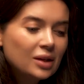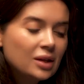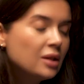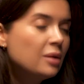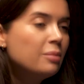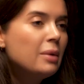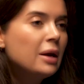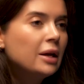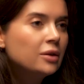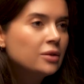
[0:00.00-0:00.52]

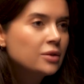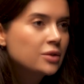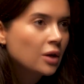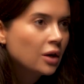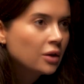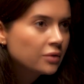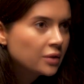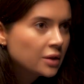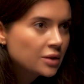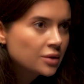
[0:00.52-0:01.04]
the mayor's
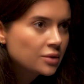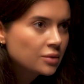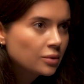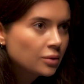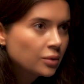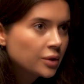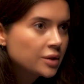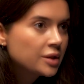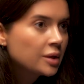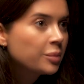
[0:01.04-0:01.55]
office
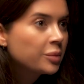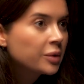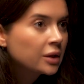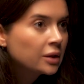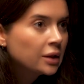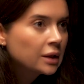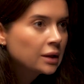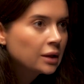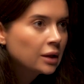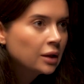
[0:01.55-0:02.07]
or something
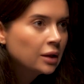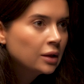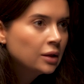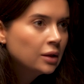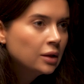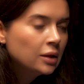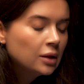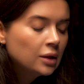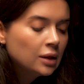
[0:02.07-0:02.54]
like that.